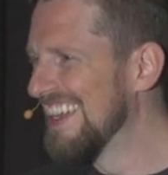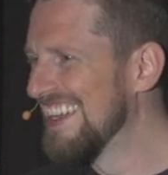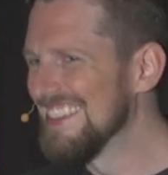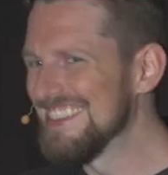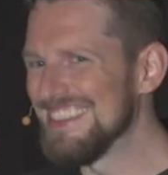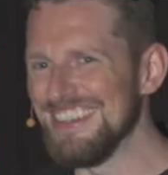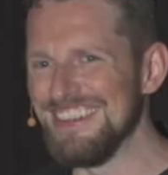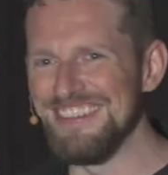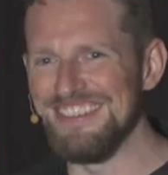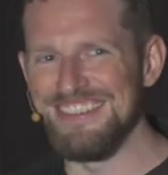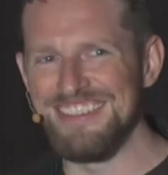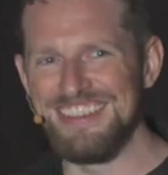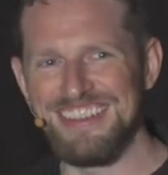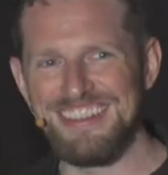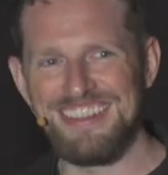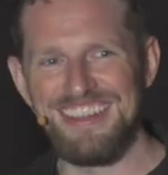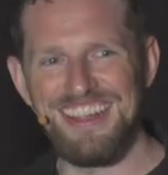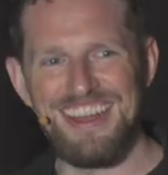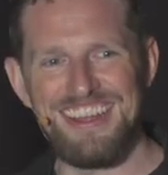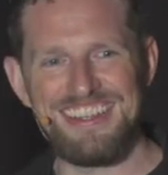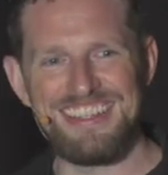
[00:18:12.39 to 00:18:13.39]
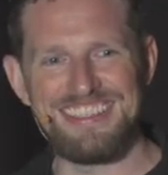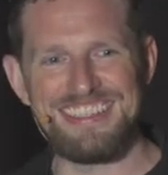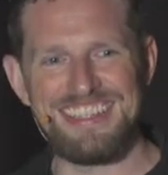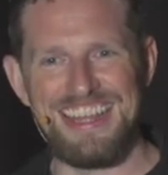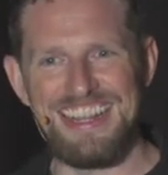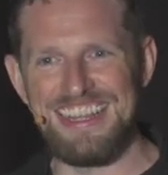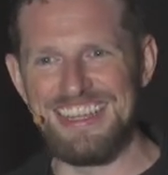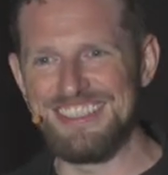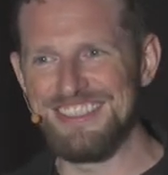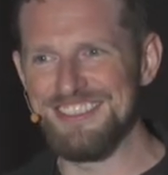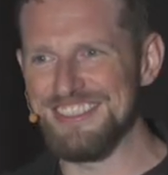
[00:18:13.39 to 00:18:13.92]
so the clock is
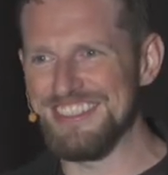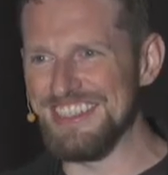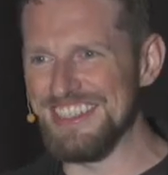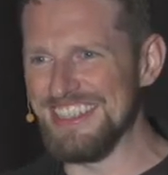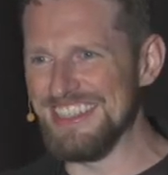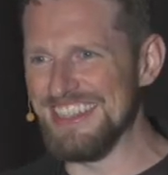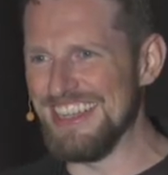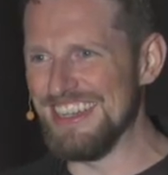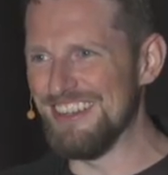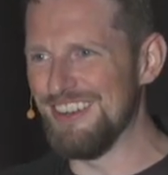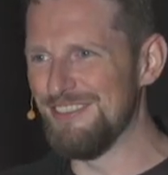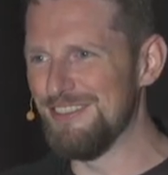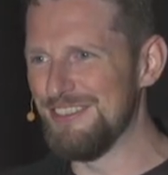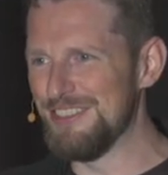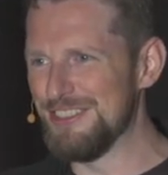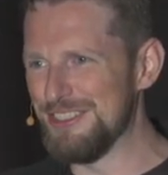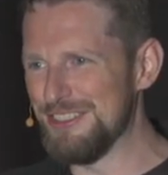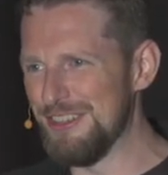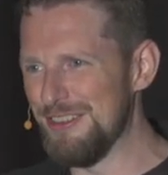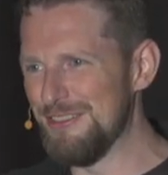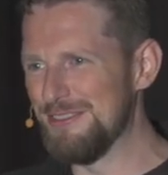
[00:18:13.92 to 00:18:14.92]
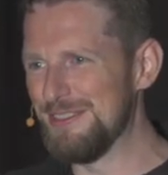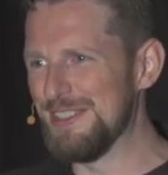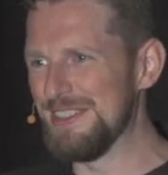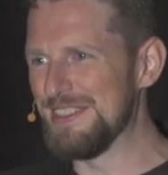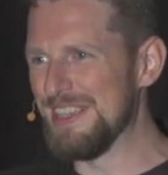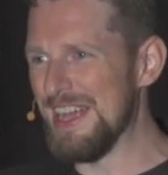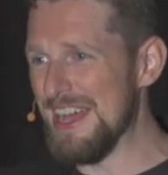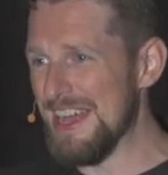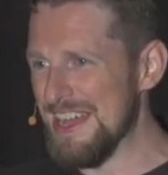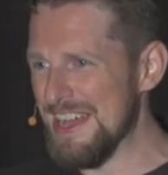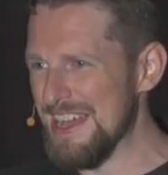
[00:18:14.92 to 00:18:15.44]
kind of interesting in that it only shows the
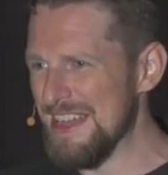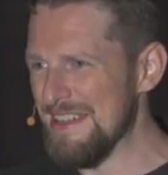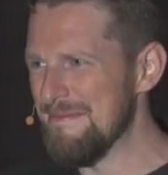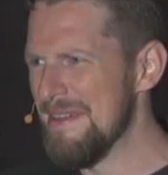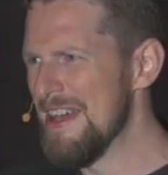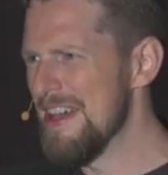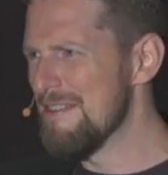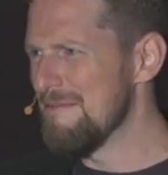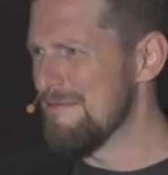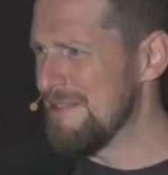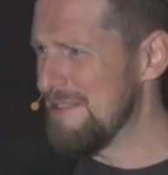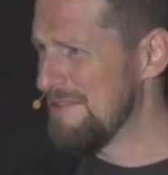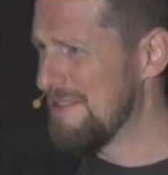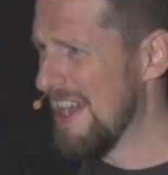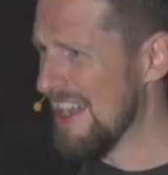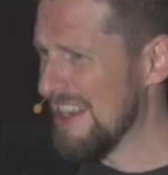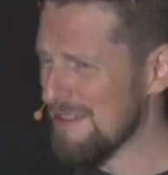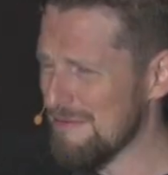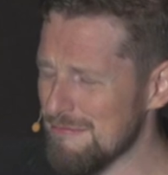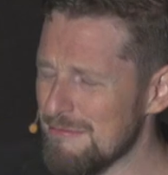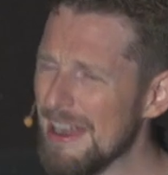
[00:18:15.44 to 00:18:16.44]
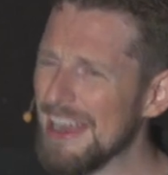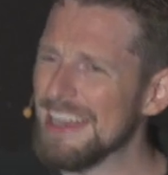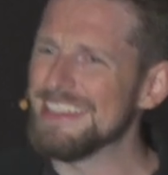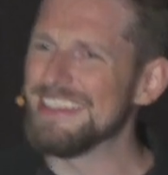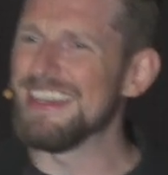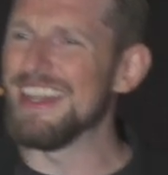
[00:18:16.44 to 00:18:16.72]
time when you kind of wind